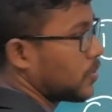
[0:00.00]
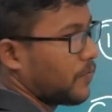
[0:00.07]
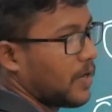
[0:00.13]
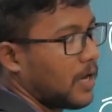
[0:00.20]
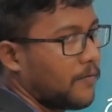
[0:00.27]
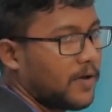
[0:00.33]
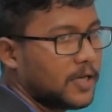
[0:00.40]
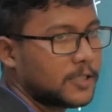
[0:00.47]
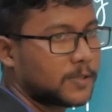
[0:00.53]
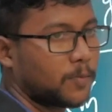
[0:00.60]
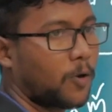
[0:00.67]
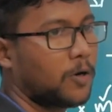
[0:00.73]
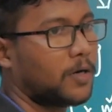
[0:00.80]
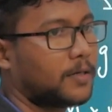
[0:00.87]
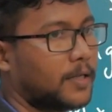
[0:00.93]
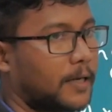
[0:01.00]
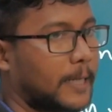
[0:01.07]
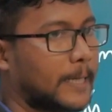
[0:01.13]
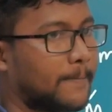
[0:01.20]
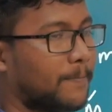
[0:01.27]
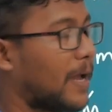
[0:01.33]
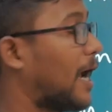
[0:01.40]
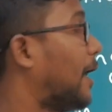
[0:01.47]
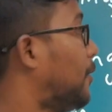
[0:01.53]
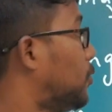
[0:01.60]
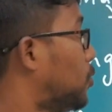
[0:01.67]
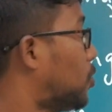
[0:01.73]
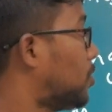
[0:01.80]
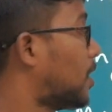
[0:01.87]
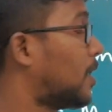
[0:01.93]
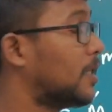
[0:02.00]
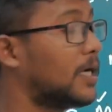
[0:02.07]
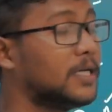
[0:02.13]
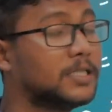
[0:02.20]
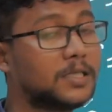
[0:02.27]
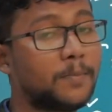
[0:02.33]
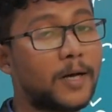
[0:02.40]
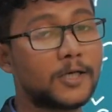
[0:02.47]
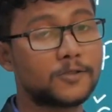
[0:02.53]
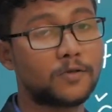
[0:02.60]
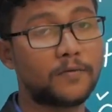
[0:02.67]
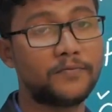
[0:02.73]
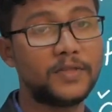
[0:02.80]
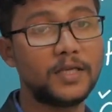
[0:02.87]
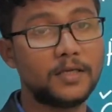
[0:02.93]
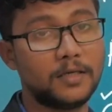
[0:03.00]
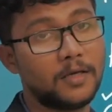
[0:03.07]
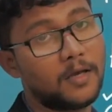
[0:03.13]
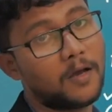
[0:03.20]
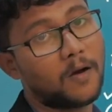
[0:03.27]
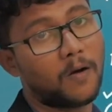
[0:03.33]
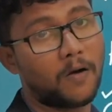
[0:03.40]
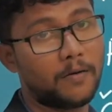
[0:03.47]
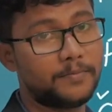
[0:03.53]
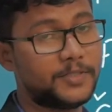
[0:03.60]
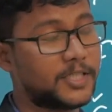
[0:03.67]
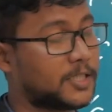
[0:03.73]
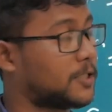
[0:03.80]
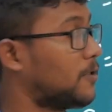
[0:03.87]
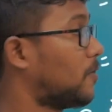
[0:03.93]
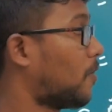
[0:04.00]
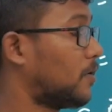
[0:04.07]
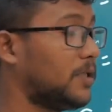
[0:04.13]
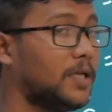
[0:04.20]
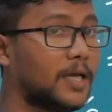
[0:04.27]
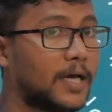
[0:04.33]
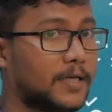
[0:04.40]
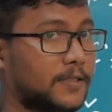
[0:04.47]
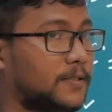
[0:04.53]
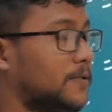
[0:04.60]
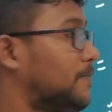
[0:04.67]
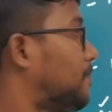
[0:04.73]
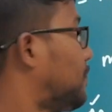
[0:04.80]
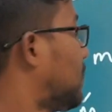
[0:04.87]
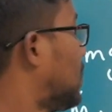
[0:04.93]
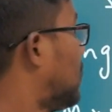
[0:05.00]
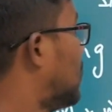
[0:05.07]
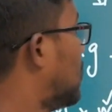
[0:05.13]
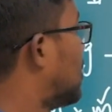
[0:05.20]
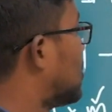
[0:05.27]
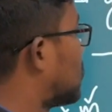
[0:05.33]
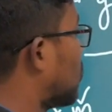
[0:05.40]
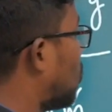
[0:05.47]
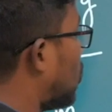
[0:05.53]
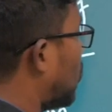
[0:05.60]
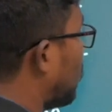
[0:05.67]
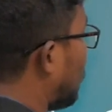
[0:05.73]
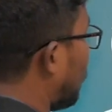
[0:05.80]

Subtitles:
we have a small letter m, and you know that that is the mass of the object, not the earth. So we